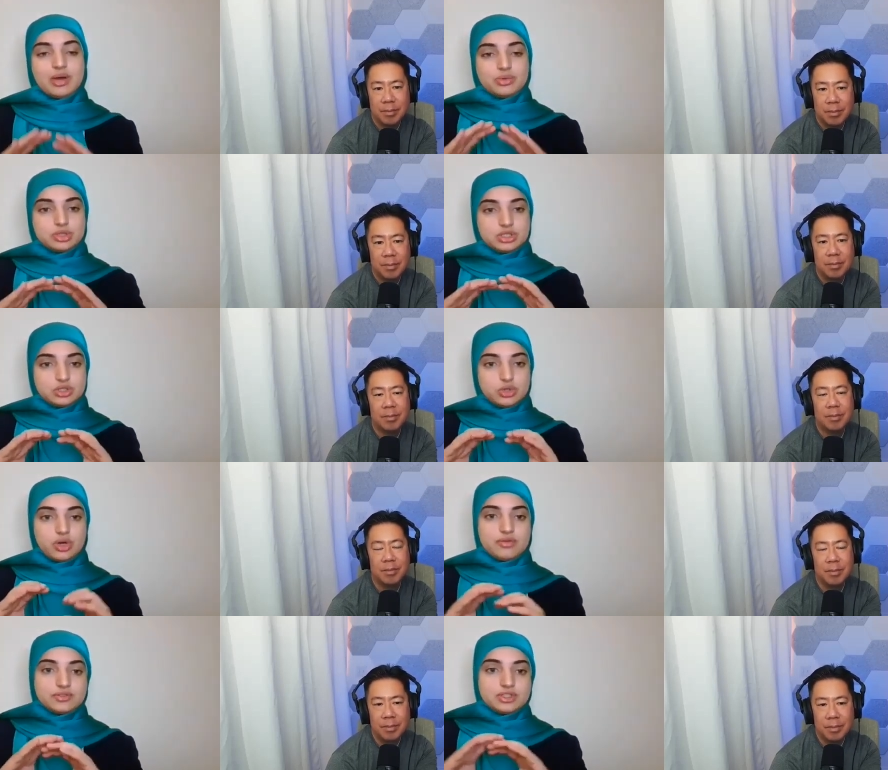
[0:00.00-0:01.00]
Speaker 1: and now
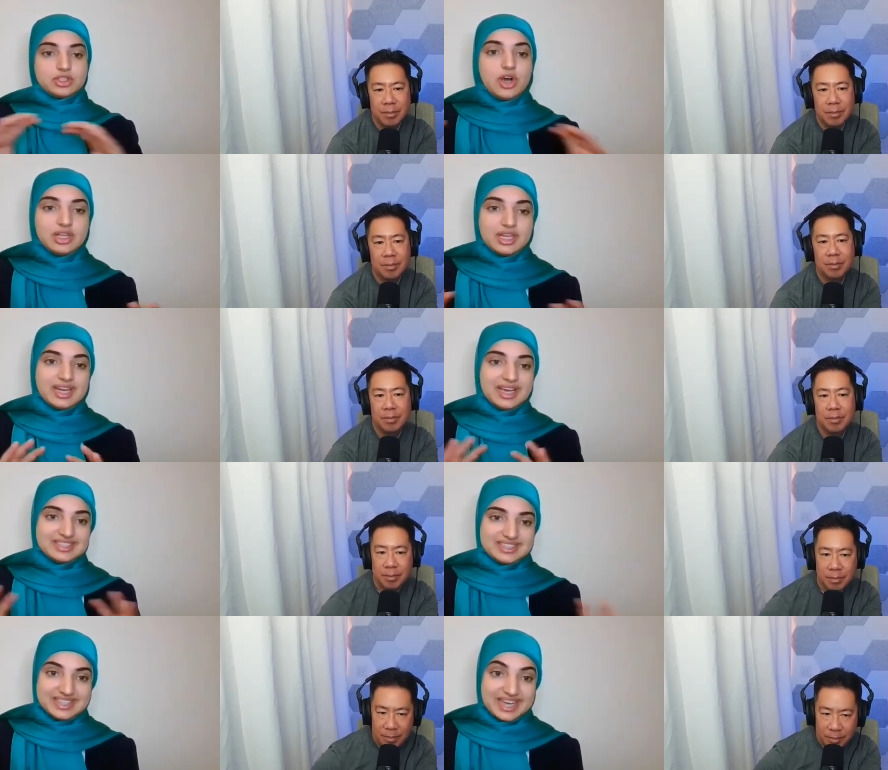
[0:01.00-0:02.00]
sort of solid
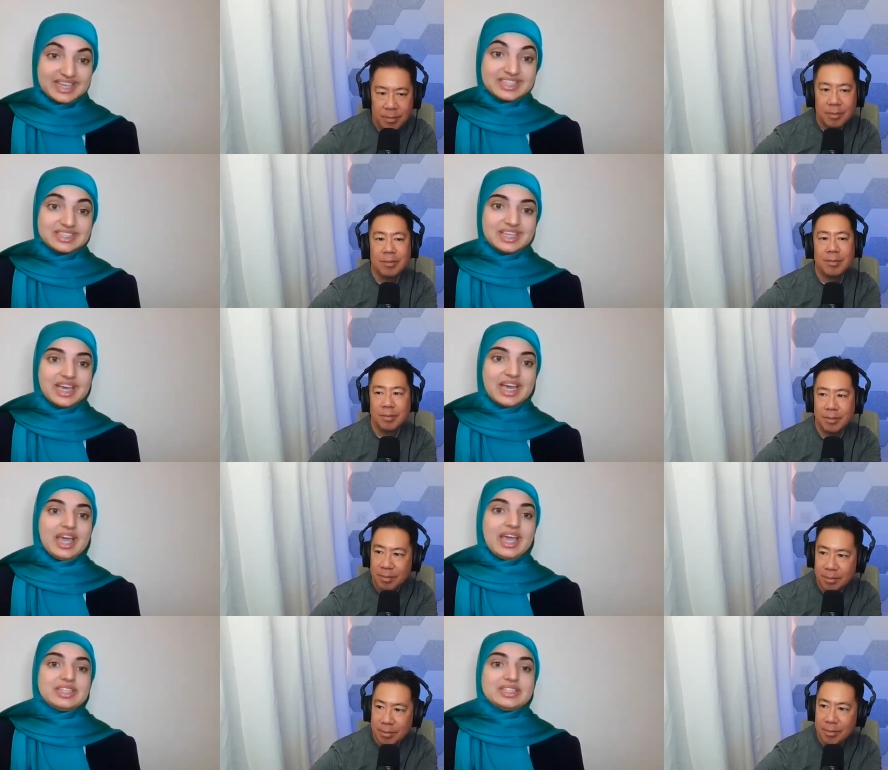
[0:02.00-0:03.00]
as a text,
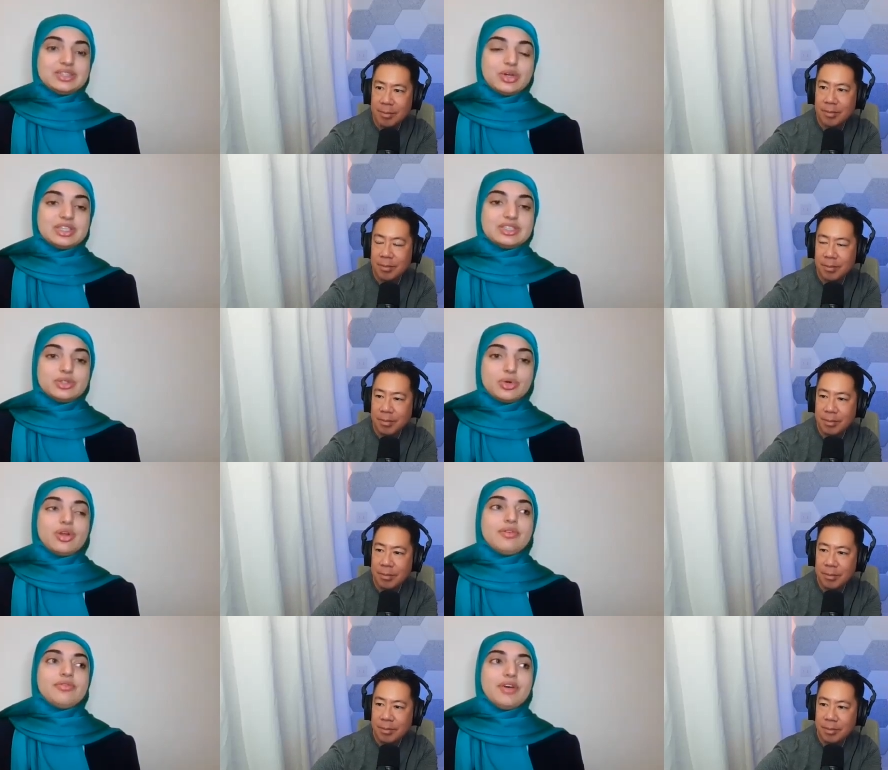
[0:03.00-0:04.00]
mm-hmm. it's it's
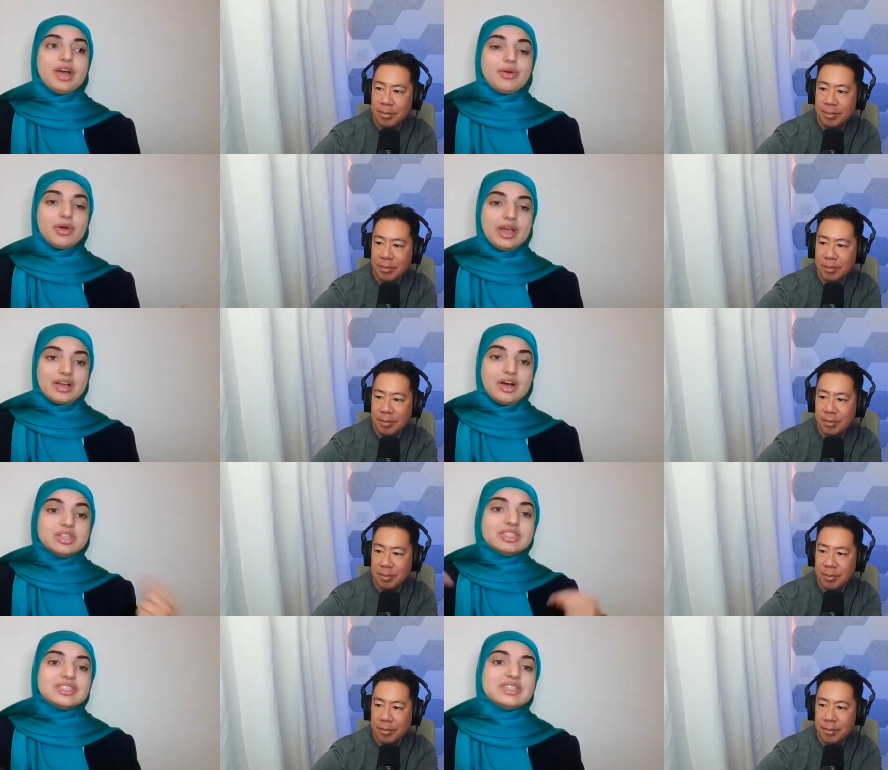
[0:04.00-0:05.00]
sort of a, a
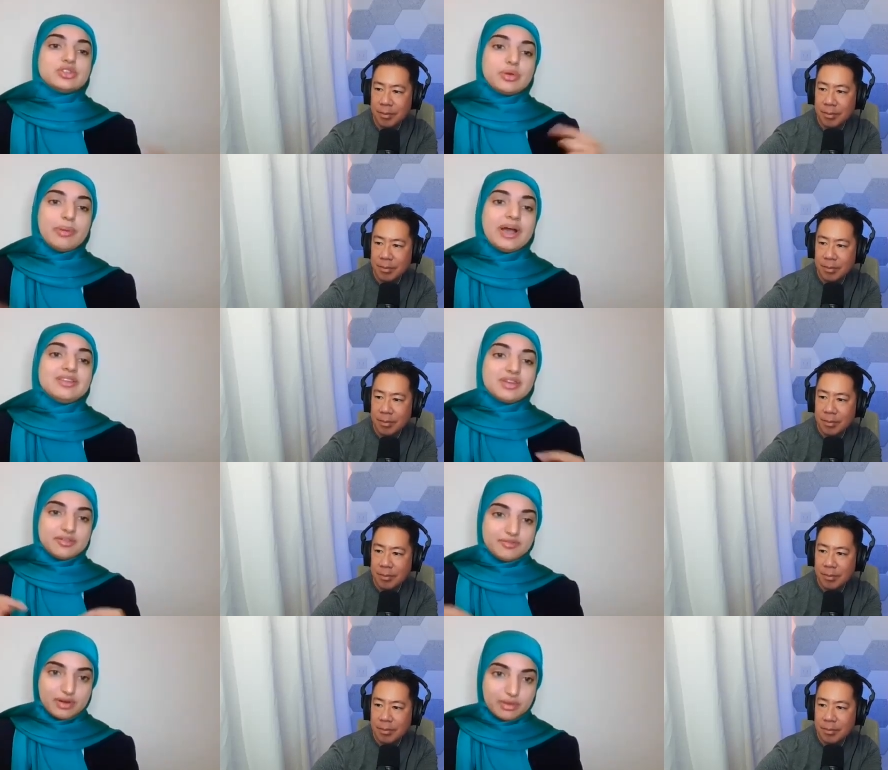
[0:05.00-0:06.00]
constant
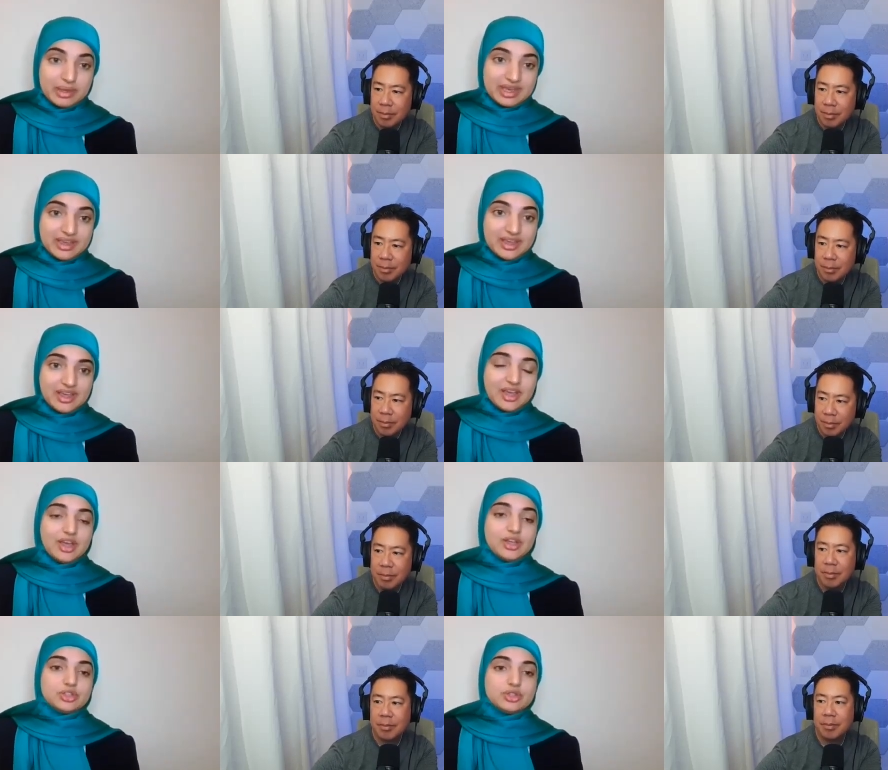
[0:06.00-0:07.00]
reminder for me
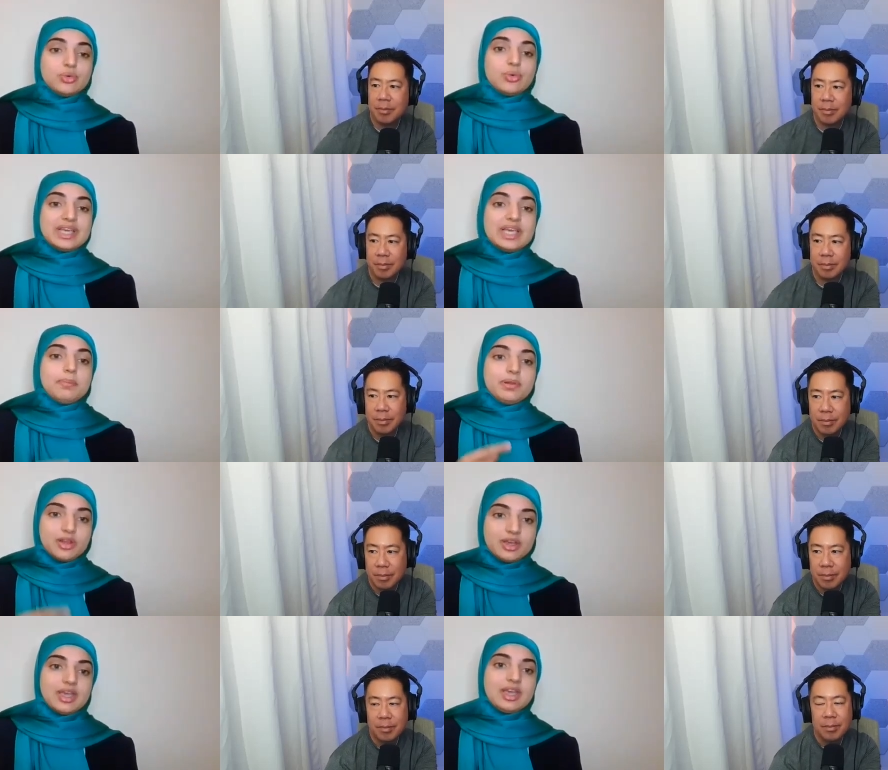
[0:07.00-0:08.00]
to keep
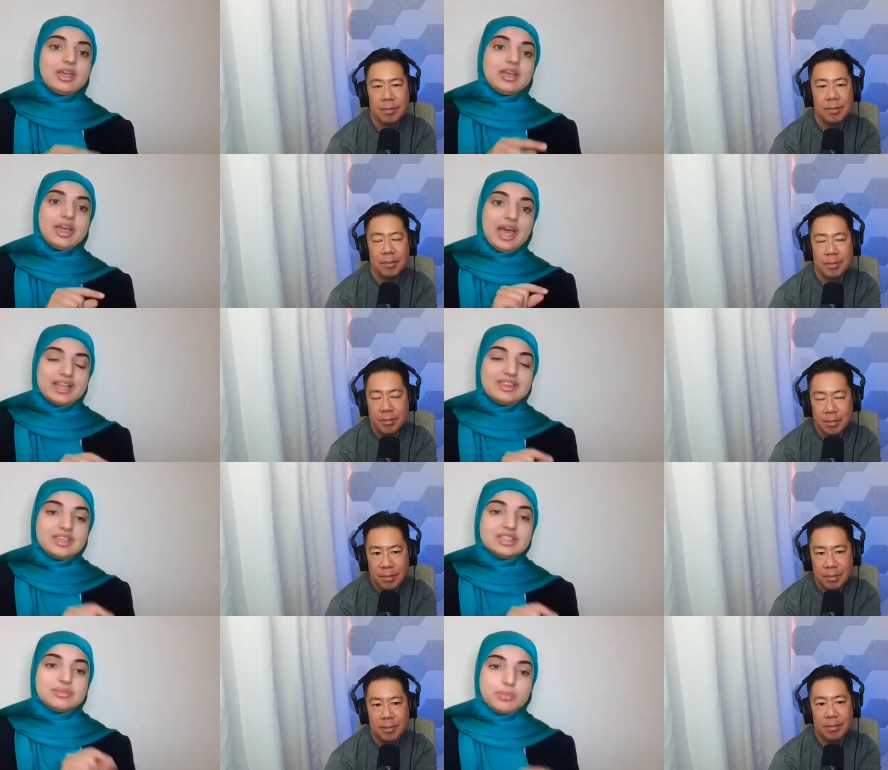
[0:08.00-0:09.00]
looking at
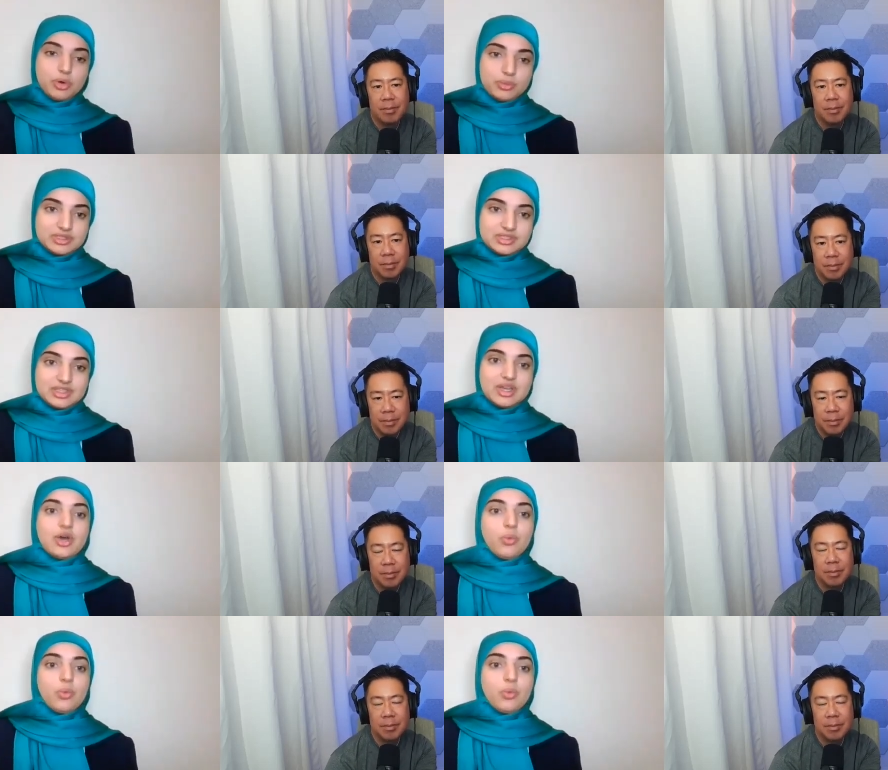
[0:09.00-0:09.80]
these moments